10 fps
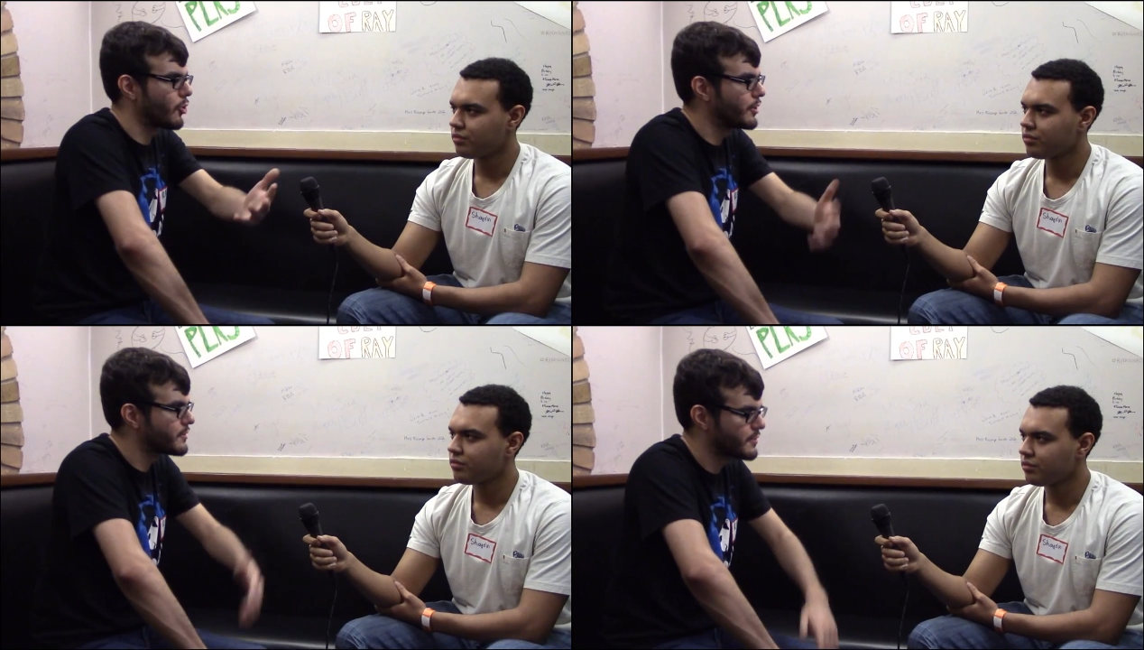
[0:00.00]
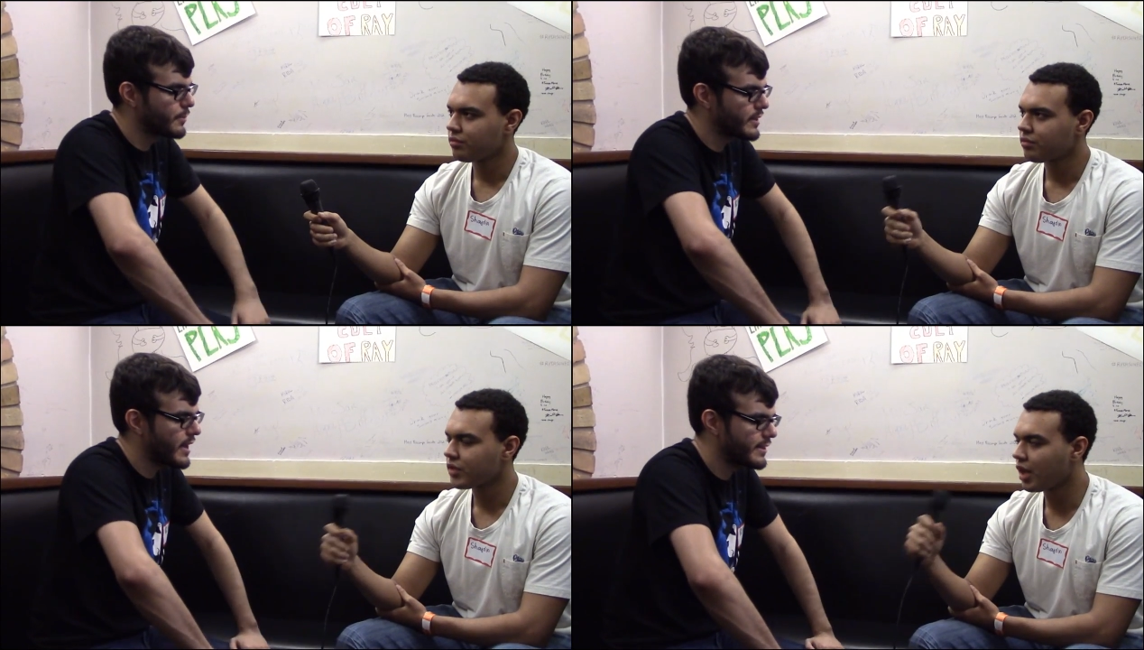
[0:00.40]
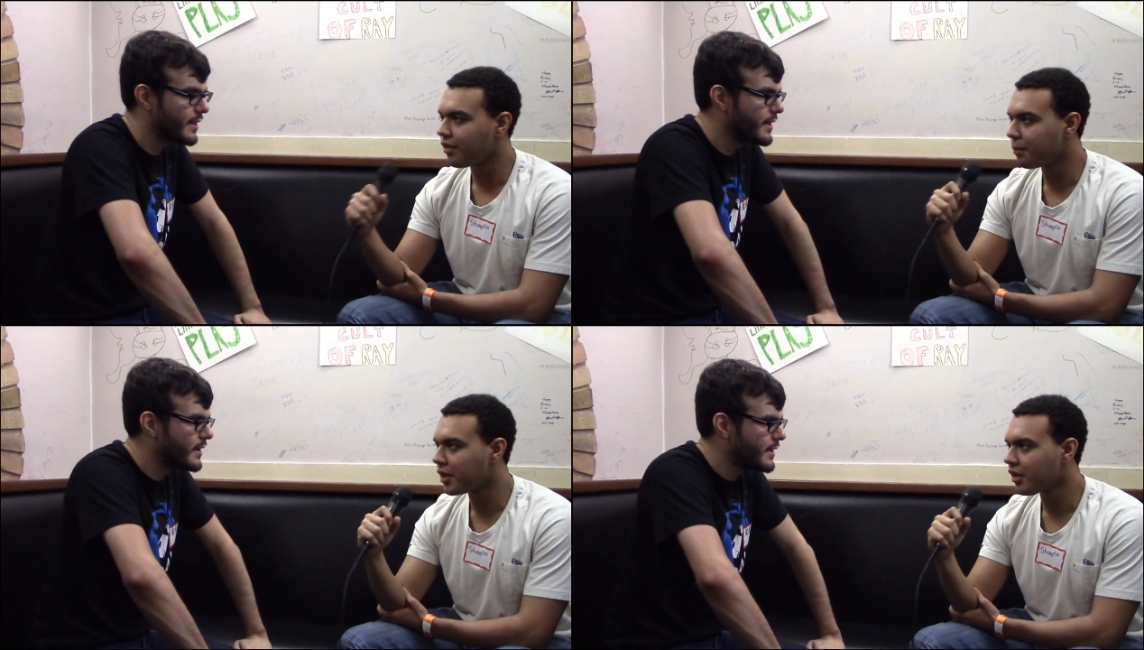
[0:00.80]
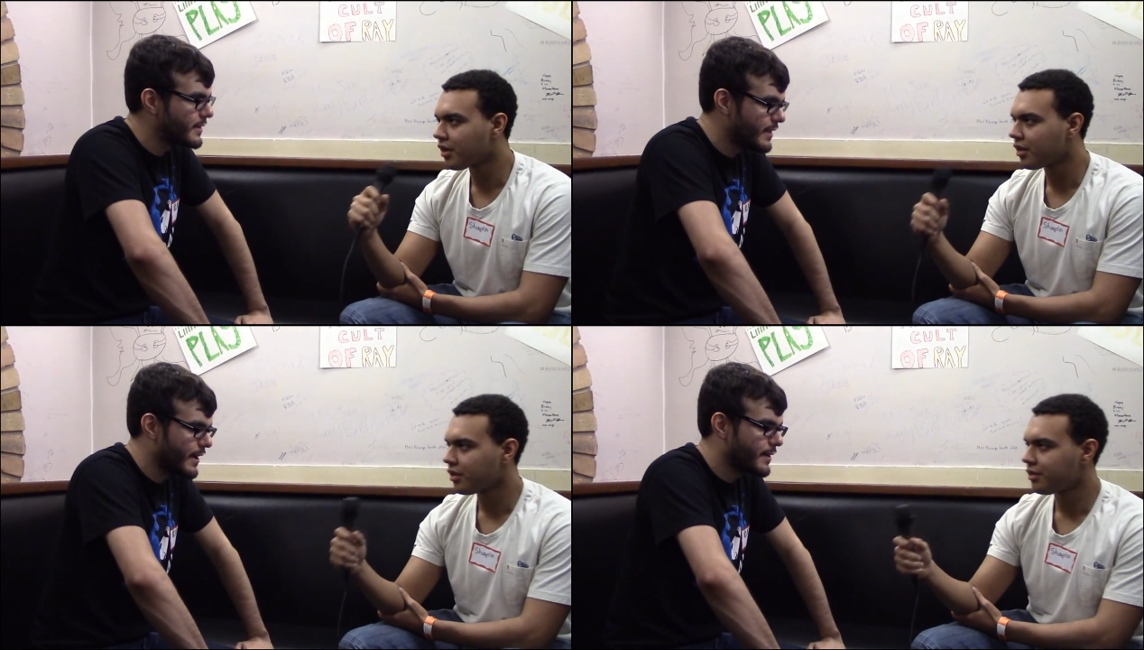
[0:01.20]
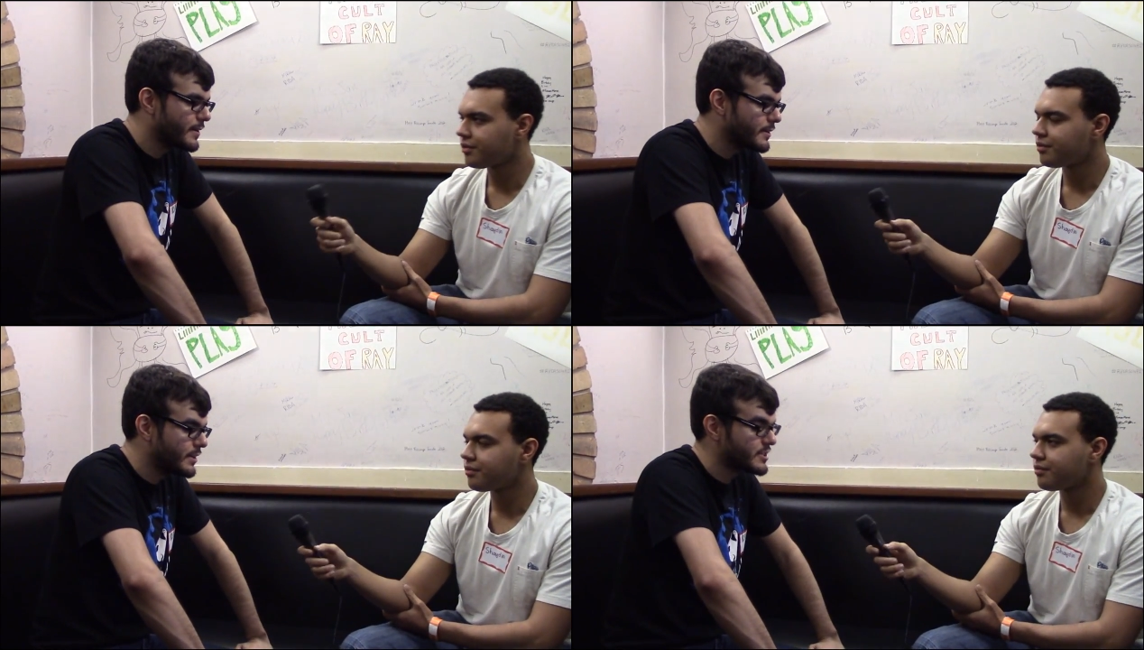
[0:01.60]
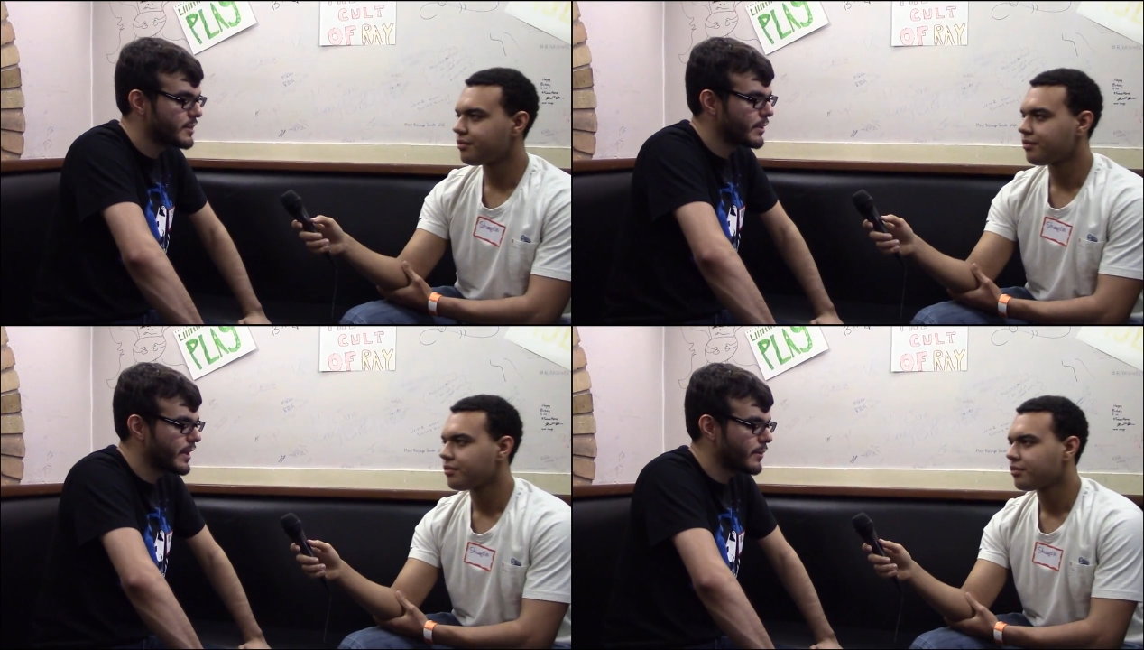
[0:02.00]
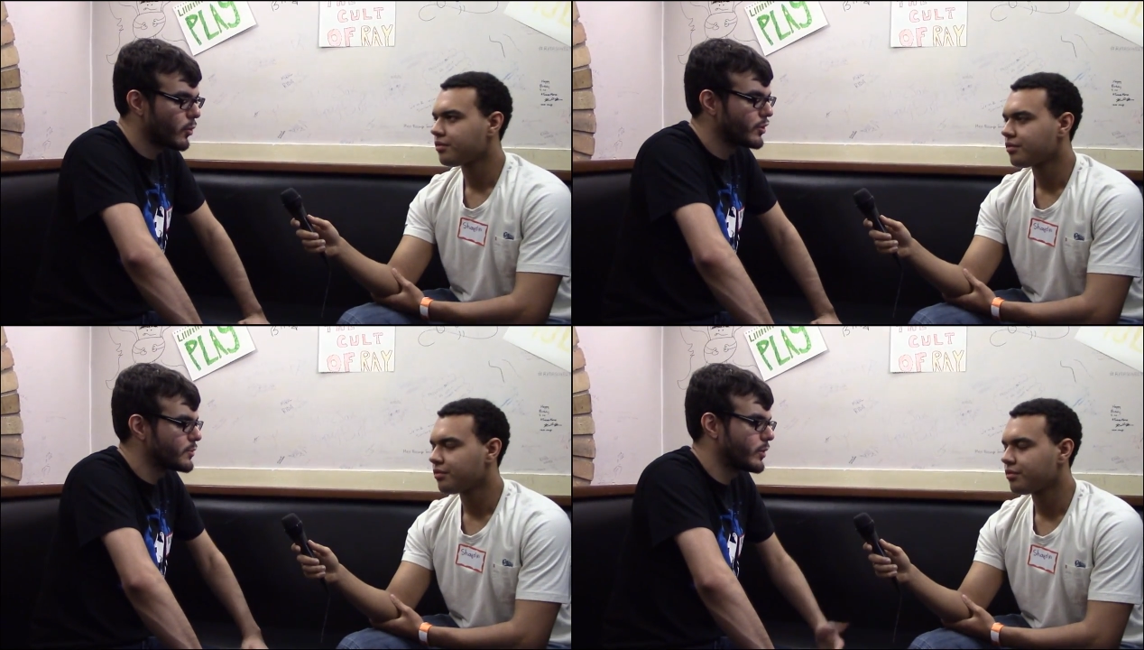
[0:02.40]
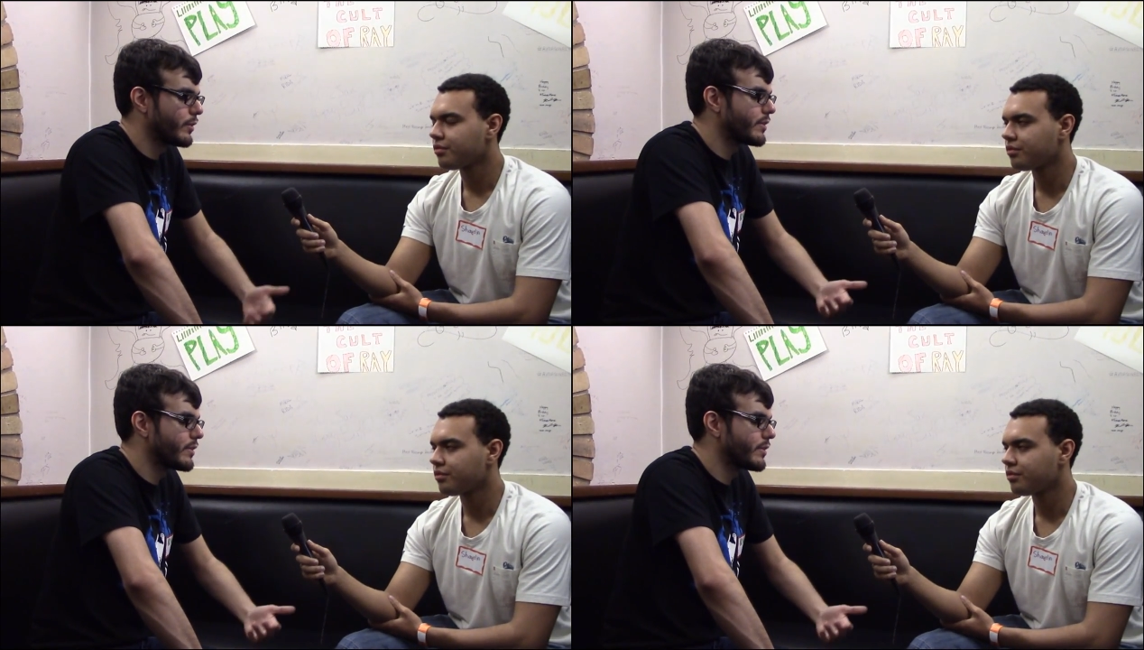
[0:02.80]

Speaker 1: toilets or something like that. Of the month? Yeah. Yeah, something like whether whether,